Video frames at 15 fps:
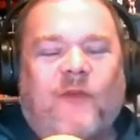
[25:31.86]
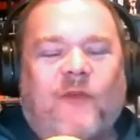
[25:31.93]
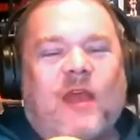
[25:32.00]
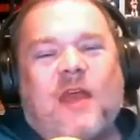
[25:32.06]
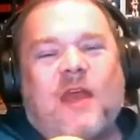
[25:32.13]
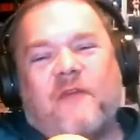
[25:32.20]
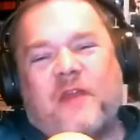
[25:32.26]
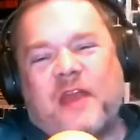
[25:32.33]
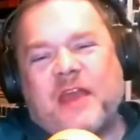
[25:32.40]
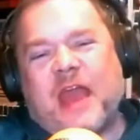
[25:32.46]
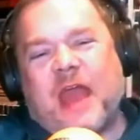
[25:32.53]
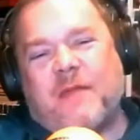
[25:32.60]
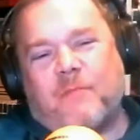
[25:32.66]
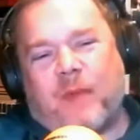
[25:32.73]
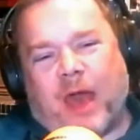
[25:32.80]
if he
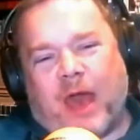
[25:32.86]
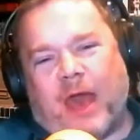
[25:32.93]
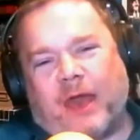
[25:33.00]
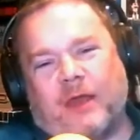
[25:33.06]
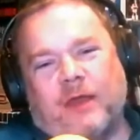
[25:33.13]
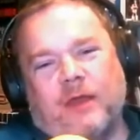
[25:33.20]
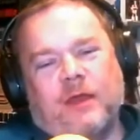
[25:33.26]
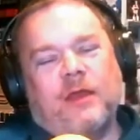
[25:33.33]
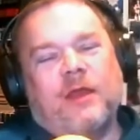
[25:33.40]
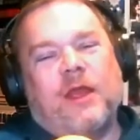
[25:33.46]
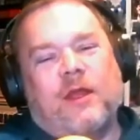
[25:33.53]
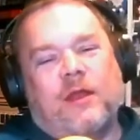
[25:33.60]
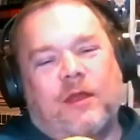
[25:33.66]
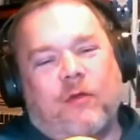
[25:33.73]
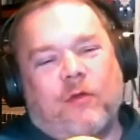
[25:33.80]
came back
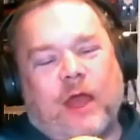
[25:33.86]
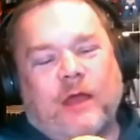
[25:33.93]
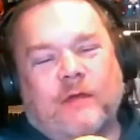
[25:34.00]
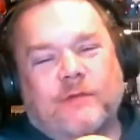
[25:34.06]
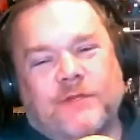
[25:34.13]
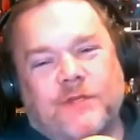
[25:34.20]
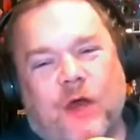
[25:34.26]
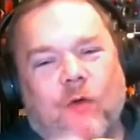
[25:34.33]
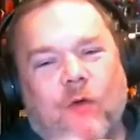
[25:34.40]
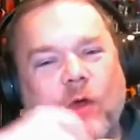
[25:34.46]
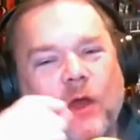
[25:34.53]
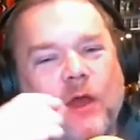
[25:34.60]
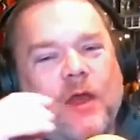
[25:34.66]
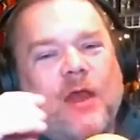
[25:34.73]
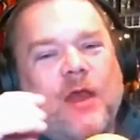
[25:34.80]
here, okay, so
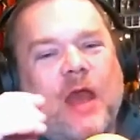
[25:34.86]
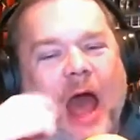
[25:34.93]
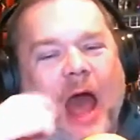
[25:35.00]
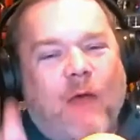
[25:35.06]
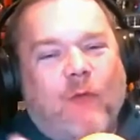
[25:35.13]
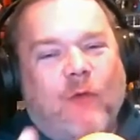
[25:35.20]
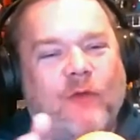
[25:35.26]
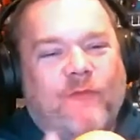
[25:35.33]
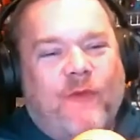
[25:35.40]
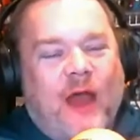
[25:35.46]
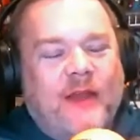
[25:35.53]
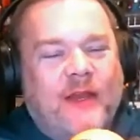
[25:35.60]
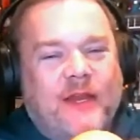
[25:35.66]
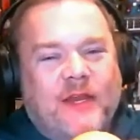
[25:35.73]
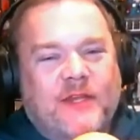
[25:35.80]
I would
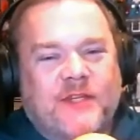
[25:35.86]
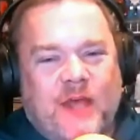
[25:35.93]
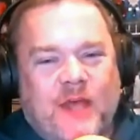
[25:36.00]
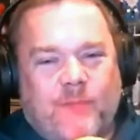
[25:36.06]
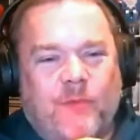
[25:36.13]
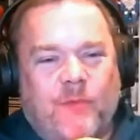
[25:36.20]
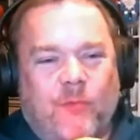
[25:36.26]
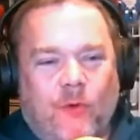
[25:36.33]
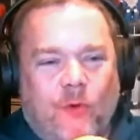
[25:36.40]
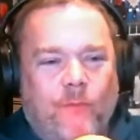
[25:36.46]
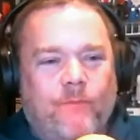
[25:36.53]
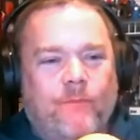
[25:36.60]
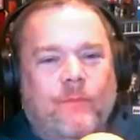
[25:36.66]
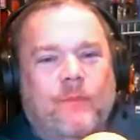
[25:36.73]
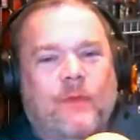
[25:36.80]
find it acceptable
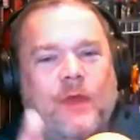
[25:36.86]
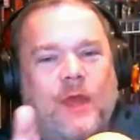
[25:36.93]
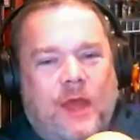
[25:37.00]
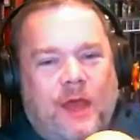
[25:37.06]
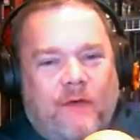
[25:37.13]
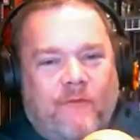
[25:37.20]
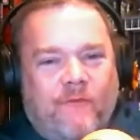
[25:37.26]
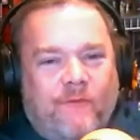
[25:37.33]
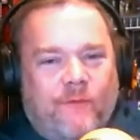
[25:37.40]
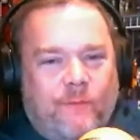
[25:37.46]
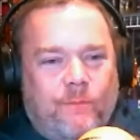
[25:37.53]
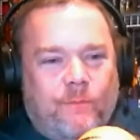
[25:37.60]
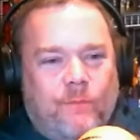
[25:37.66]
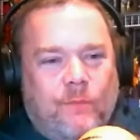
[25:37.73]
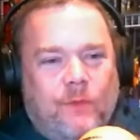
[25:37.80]
if
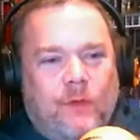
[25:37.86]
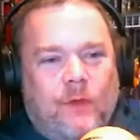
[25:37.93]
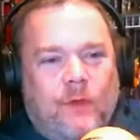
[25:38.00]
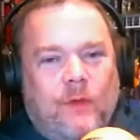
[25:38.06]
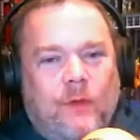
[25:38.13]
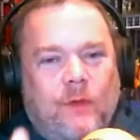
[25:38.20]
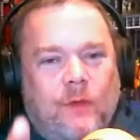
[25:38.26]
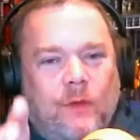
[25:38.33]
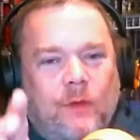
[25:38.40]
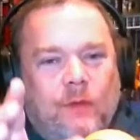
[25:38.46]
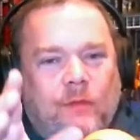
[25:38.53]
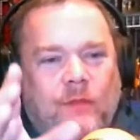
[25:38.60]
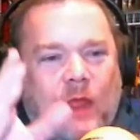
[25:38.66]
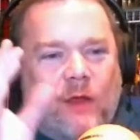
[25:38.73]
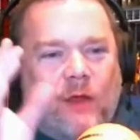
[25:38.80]

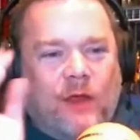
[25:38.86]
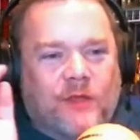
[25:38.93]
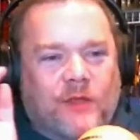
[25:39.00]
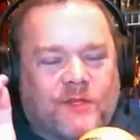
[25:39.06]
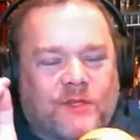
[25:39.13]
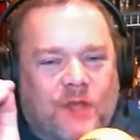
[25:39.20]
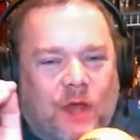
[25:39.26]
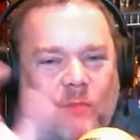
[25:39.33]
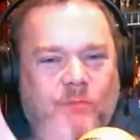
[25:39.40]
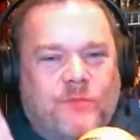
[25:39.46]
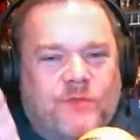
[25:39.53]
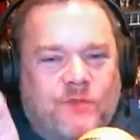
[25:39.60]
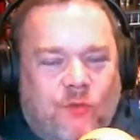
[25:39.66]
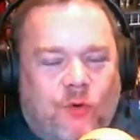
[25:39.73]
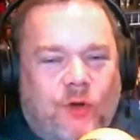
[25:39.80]
there is some
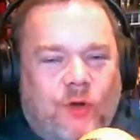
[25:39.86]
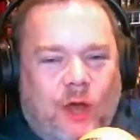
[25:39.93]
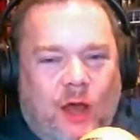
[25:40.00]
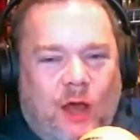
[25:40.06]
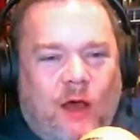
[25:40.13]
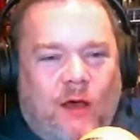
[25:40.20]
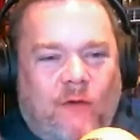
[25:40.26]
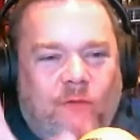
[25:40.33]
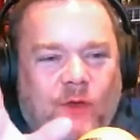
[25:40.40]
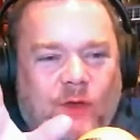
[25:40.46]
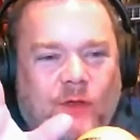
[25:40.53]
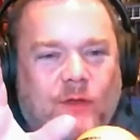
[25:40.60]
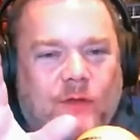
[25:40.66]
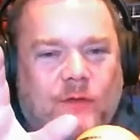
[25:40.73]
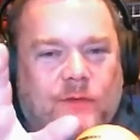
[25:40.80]
sort of
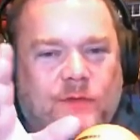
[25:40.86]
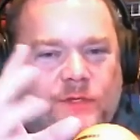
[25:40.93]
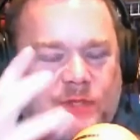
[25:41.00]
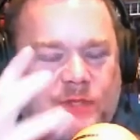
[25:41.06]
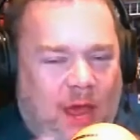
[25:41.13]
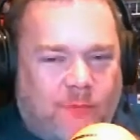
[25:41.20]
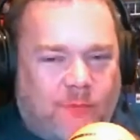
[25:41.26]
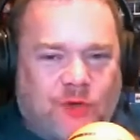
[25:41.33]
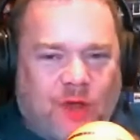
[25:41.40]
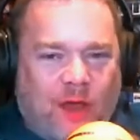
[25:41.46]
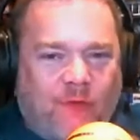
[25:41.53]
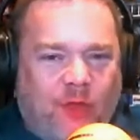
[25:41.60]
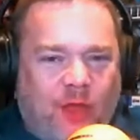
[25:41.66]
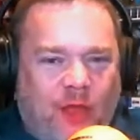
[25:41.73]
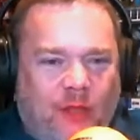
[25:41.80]
time
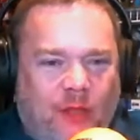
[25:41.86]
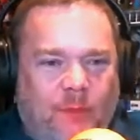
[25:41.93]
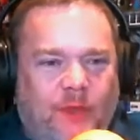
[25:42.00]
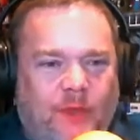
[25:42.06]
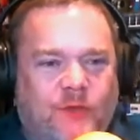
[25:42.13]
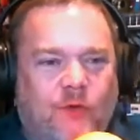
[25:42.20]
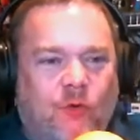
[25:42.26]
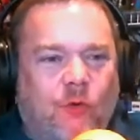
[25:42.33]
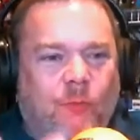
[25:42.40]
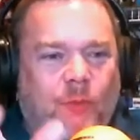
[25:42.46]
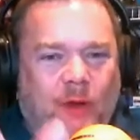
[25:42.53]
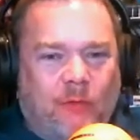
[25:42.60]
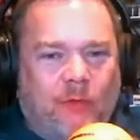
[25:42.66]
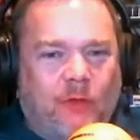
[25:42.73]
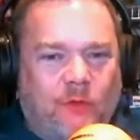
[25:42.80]
travel element or
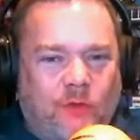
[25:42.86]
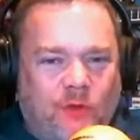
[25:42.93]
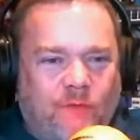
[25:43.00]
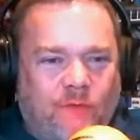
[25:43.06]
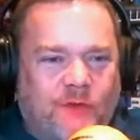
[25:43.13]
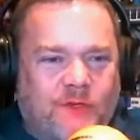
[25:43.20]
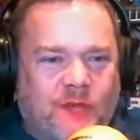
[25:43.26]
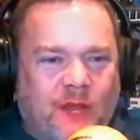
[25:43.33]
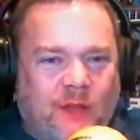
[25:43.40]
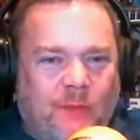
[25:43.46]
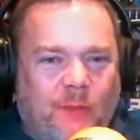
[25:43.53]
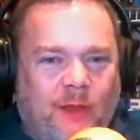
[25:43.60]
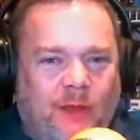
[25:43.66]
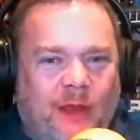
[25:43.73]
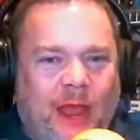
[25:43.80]
parallel universe
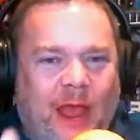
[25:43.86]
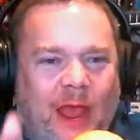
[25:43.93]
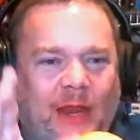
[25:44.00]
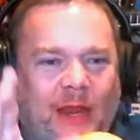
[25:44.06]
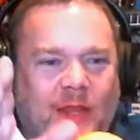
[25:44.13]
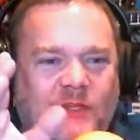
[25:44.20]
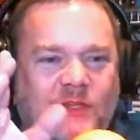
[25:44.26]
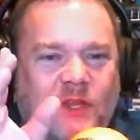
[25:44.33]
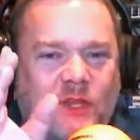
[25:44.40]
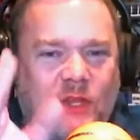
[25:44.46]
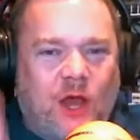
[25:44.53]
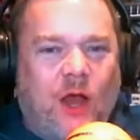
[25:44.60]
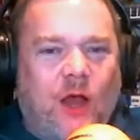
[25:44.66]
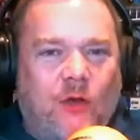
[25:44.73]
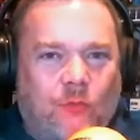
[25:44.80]
element, and it's
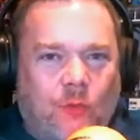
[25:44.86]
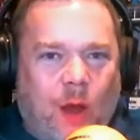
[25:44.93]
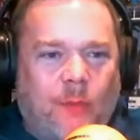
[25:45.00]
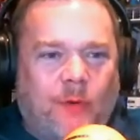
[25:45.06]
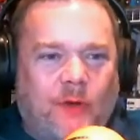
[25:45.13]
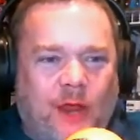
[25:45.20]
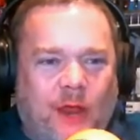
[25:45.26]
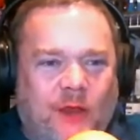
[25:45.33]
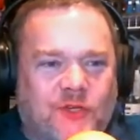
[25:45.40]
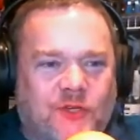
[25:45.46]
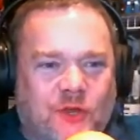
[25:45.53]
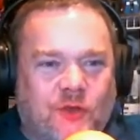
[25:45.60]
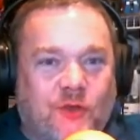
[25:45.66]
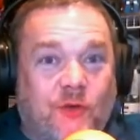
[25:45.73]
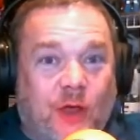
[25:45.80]
young Robert Downey
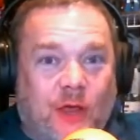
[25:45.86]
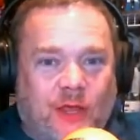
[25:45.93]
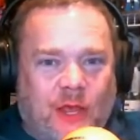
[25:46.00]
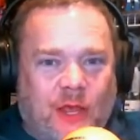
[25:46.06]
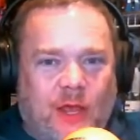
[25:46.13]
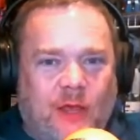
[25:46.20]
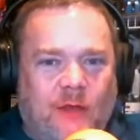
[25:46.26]
Jr. again,